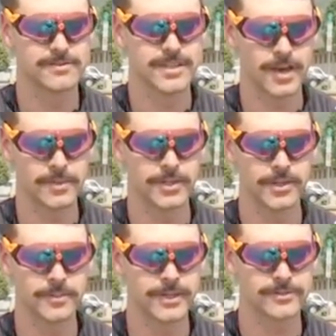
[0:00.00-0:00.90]
got me a
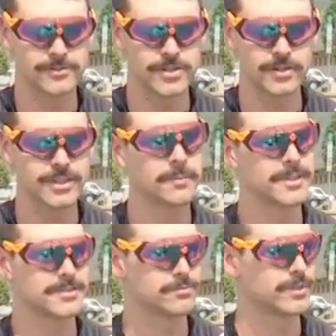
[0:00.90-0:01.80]
little bit choked up,
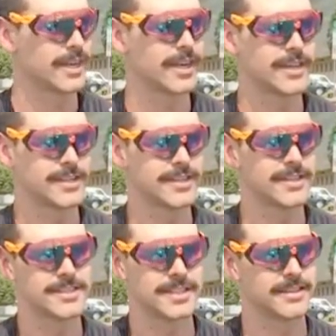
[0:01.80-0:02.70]
because when I got into
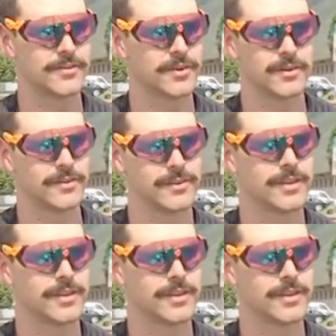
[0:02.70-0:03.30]
this, I never